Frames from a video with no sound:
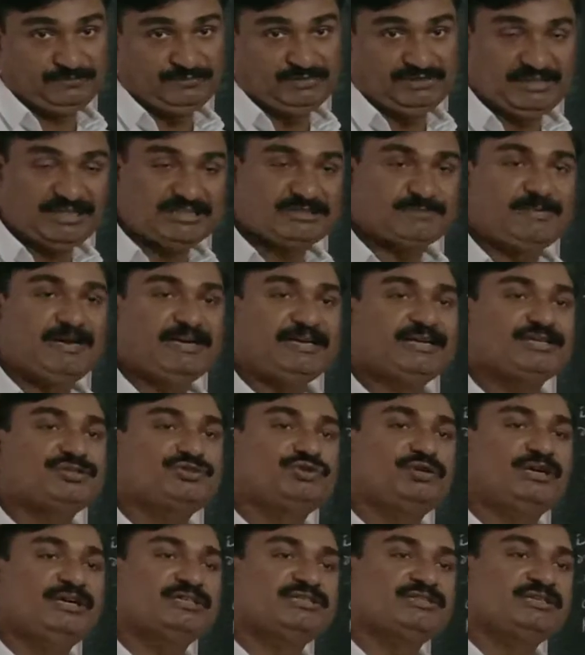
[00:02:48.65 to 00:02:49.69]
Yes, my dear
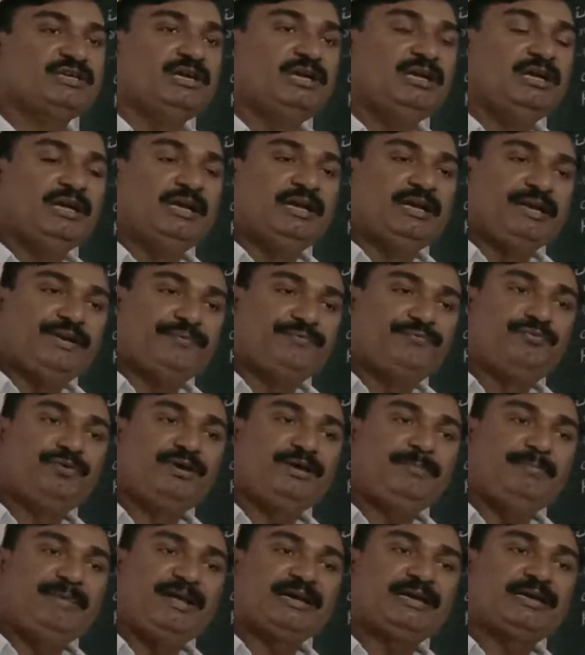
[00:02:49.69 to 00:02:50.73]
students, if
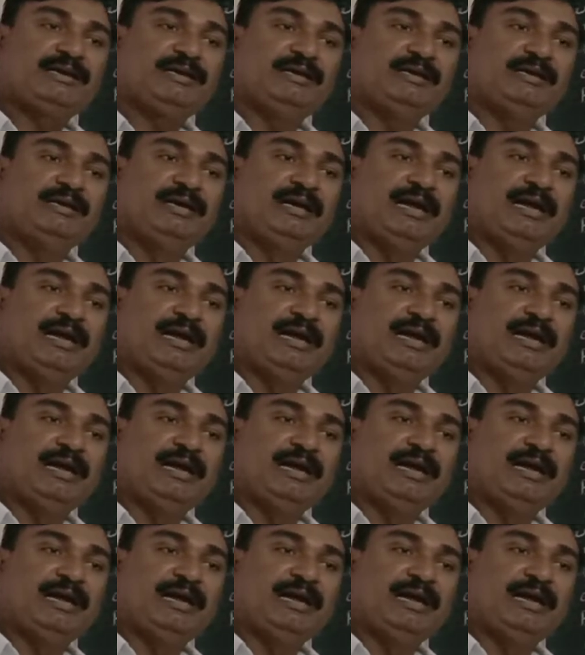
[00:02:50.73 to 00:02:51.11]
we make